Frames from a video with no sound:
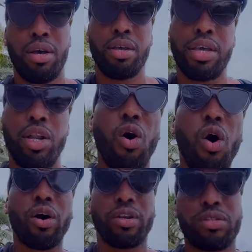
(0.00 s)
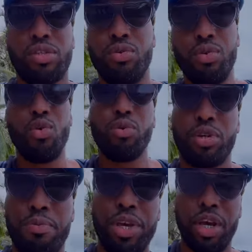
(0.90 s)
get on, to
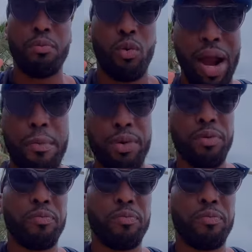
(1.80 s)
become a rapper.